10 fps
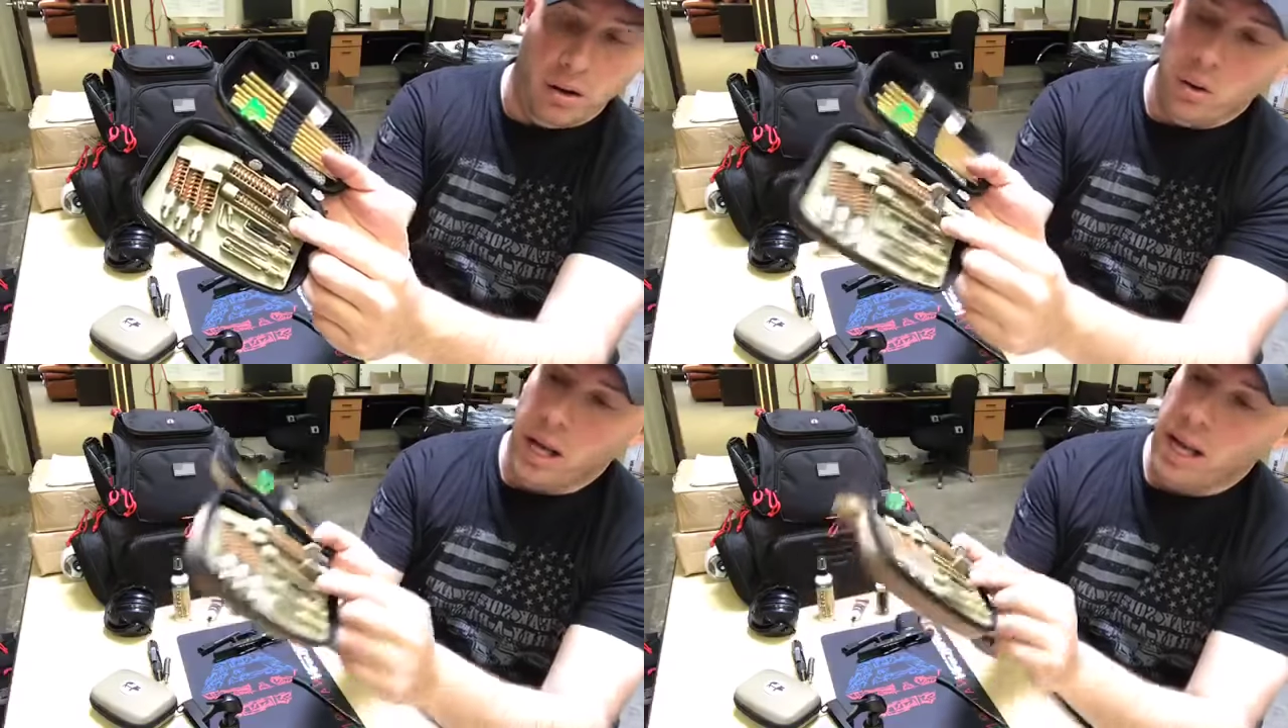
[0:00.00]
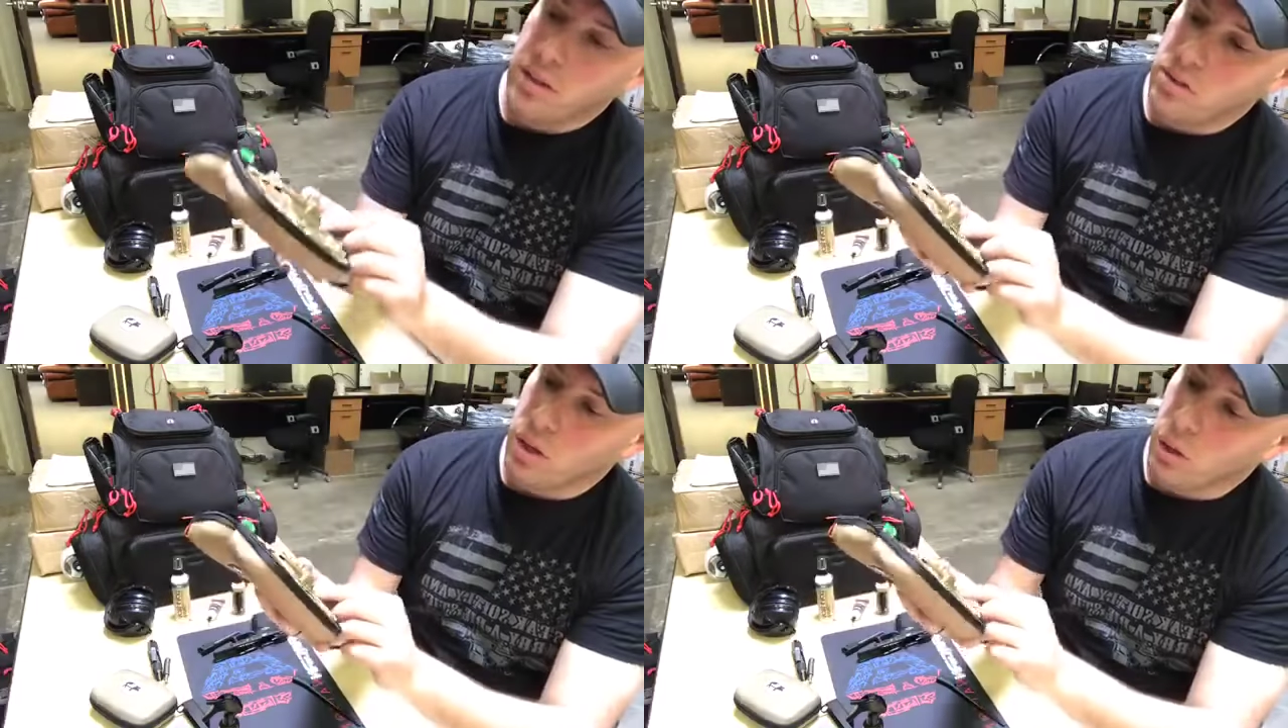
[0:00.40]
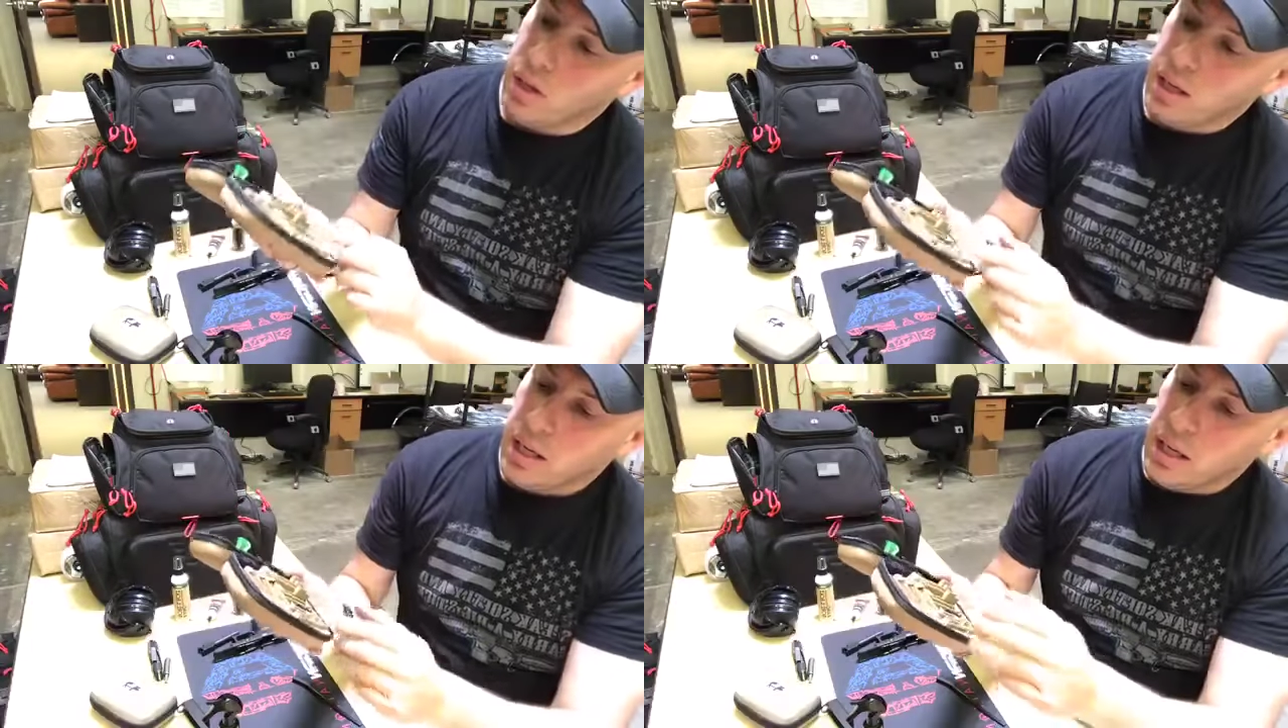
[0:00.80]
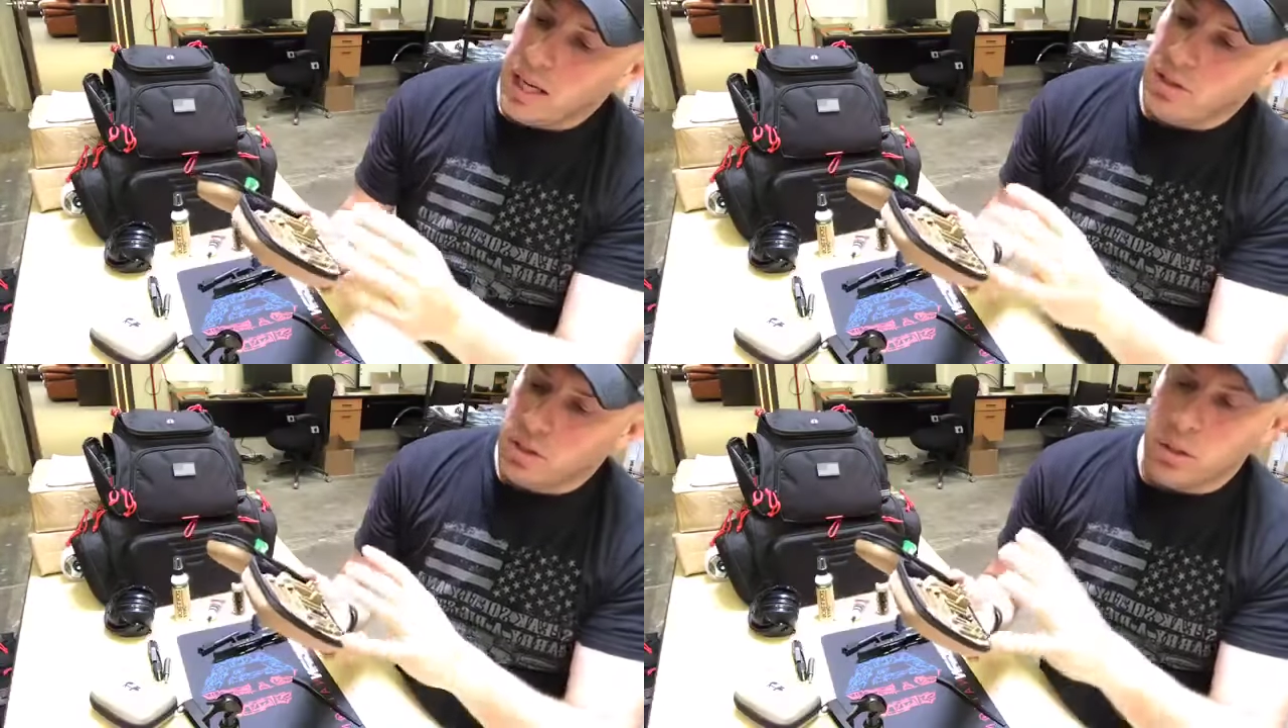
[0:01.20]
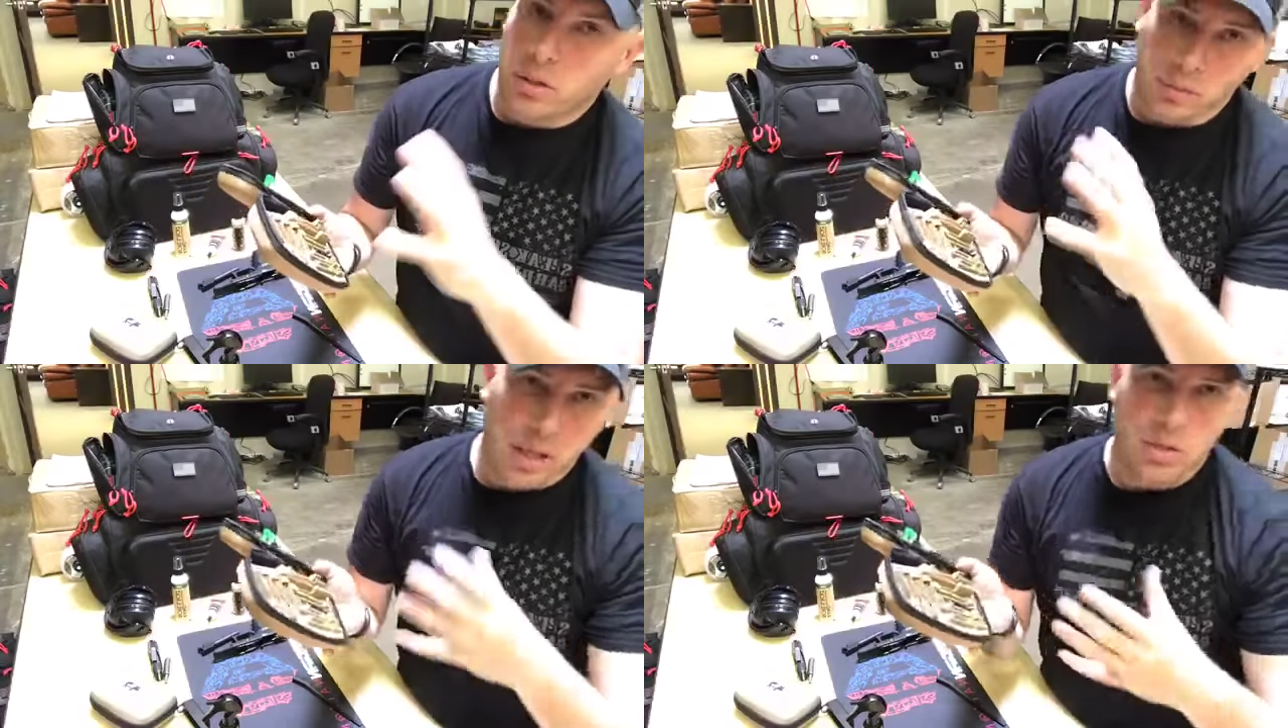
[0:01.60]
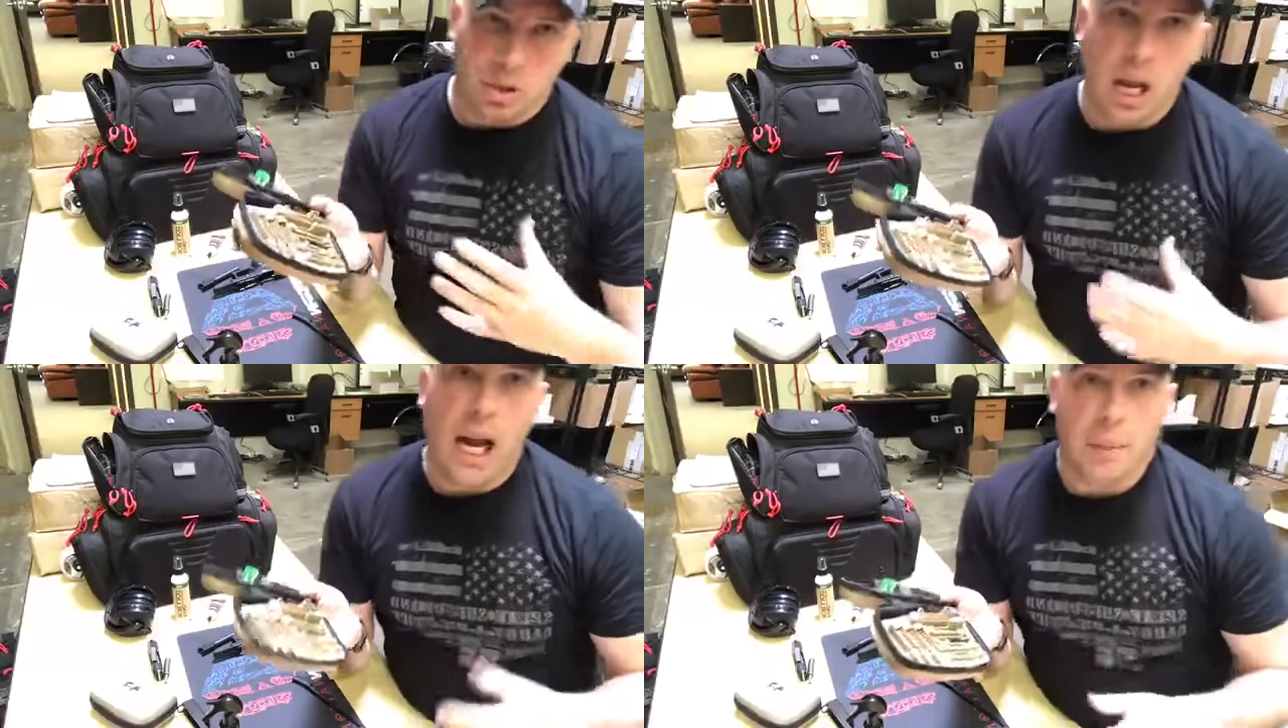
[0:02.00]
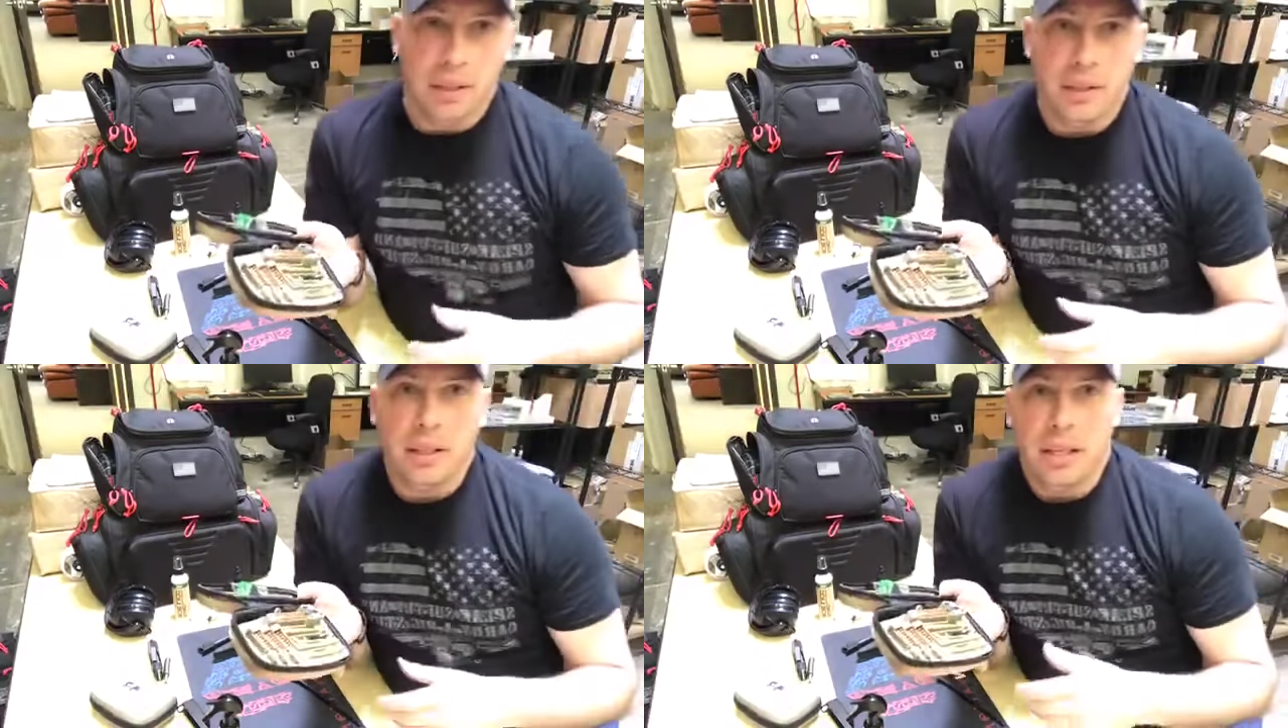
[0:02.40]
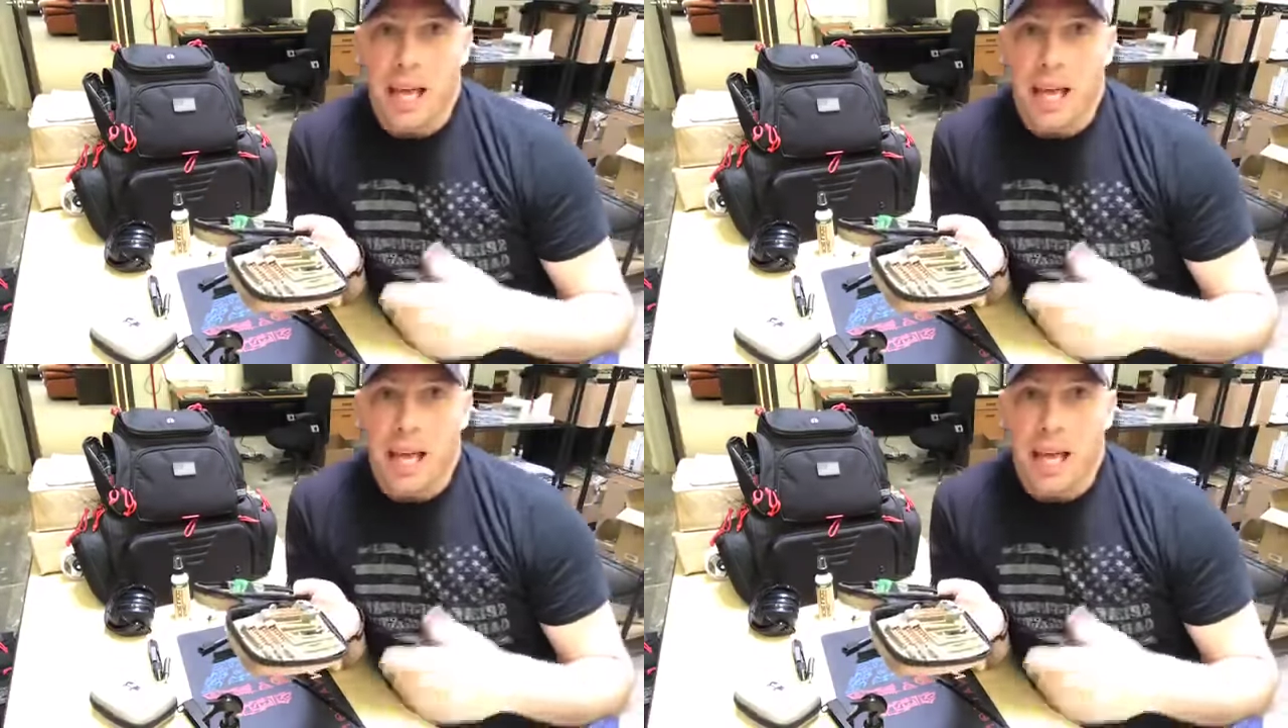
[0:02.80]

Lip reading: Okay, so it's your common